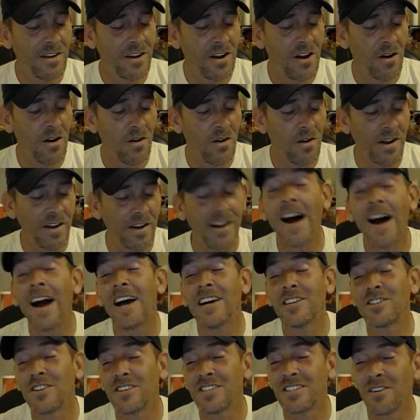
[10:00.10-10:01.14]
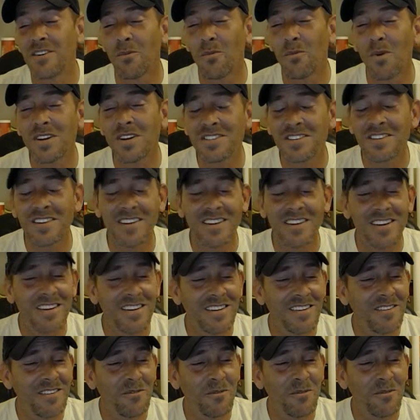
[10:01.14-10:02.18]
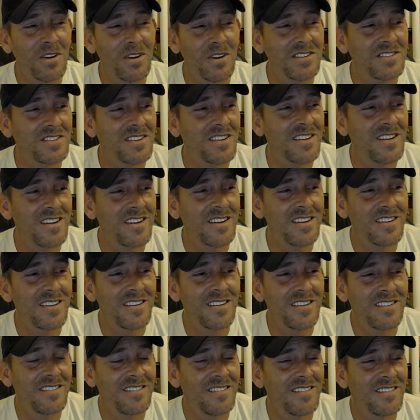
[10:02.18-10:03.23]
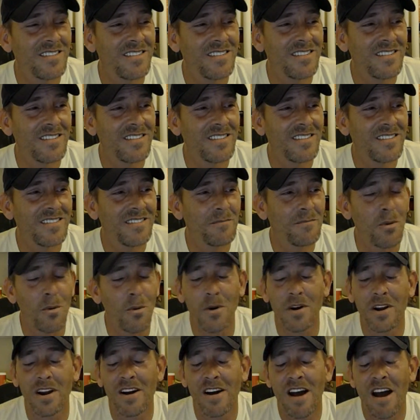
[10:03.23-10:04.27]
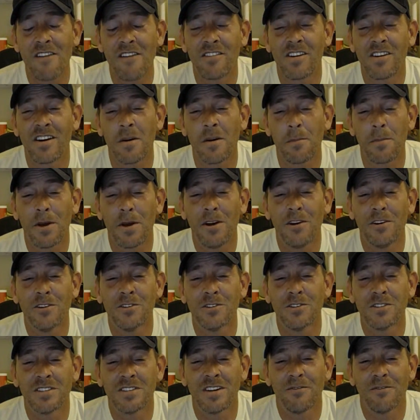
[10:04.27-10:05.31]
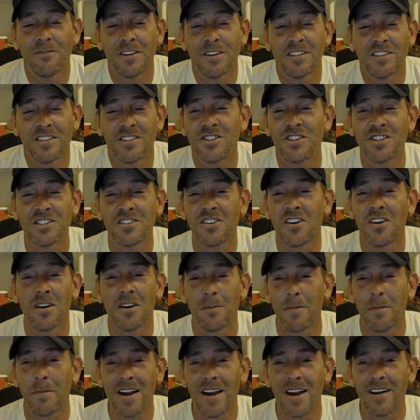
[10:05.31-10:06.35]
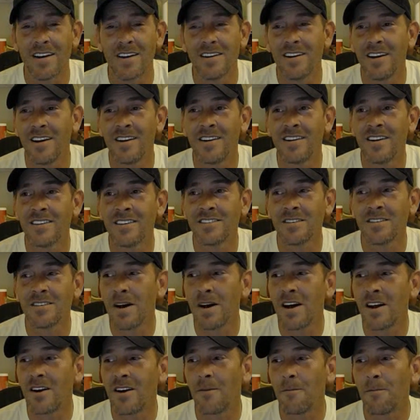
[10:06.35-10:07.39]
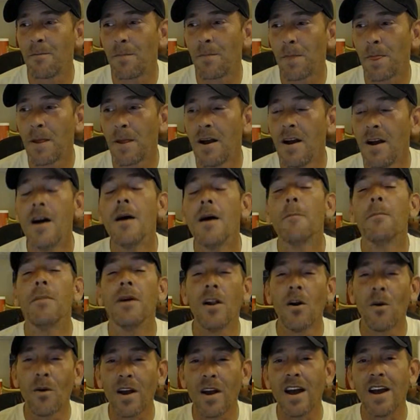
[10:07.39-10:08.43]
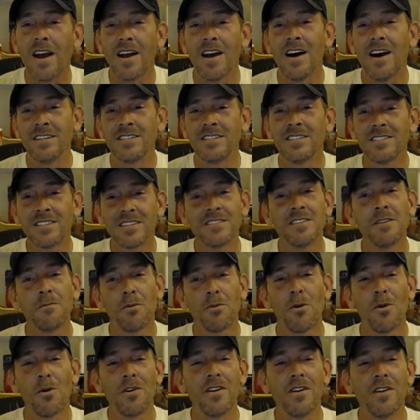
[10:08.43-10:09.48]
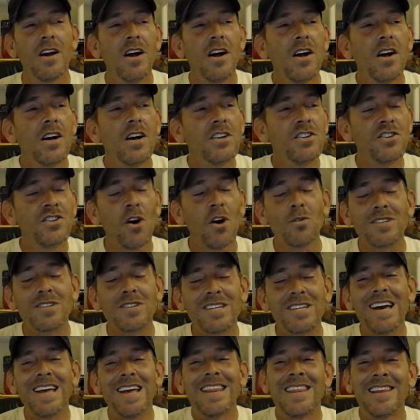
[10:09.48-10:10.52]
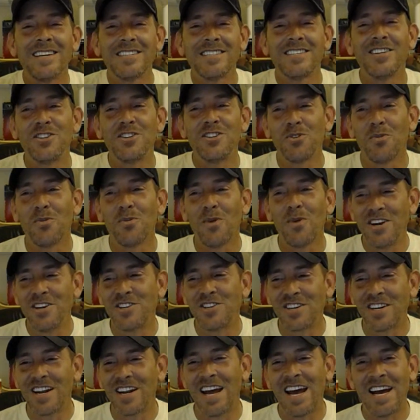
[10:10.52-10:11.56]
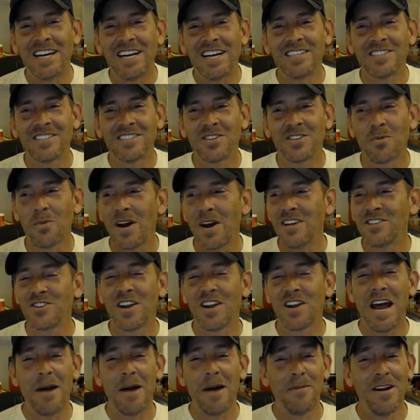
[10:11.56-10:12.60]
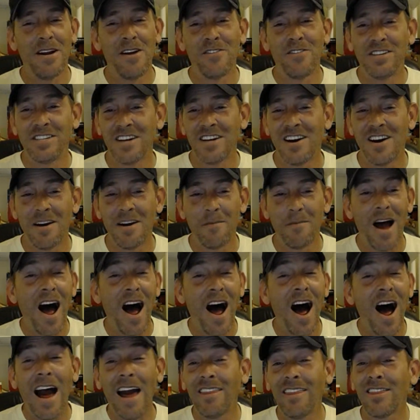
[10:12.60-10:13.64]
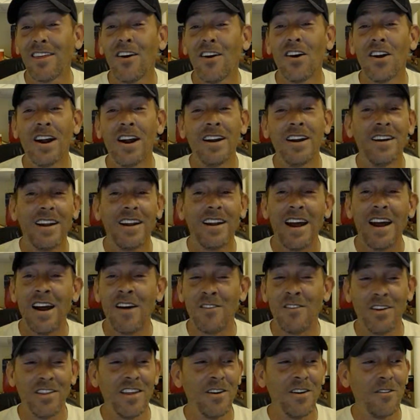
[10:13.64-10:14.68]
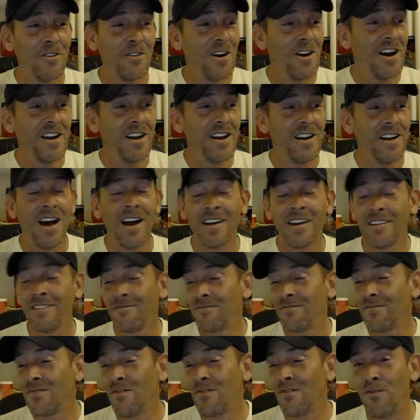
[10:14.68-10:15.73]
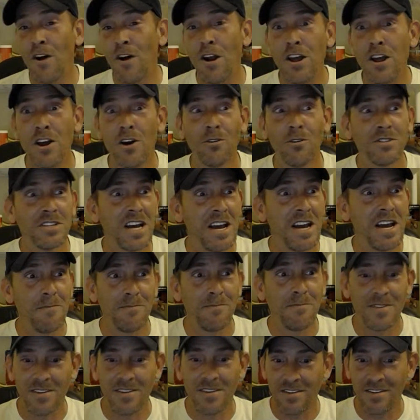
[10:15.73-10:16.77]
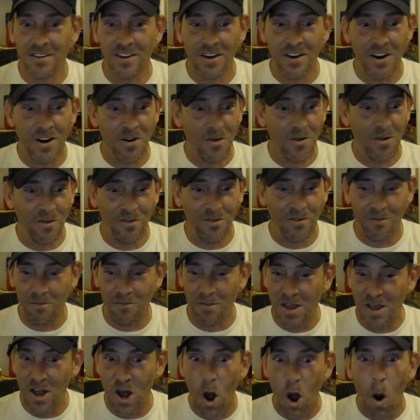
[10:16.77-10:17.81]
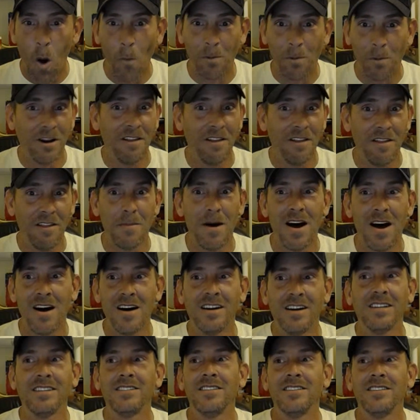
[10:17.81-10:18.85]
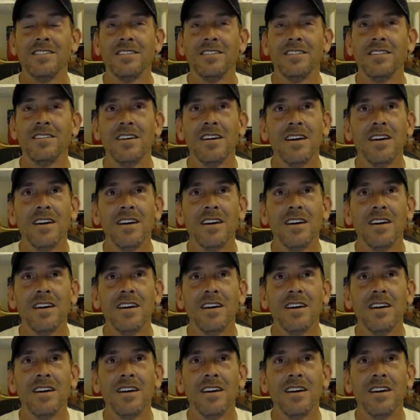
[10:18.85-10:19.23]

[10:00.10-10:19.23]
know, and I asked her, I said, what's the point of having an appeals if it's just automatic? It doesn't matter. But okay, guys, this is important. Don't take this situation as the way it's going to happen every time. I thought I did everything right. I videotaped, you know, me opening the box, and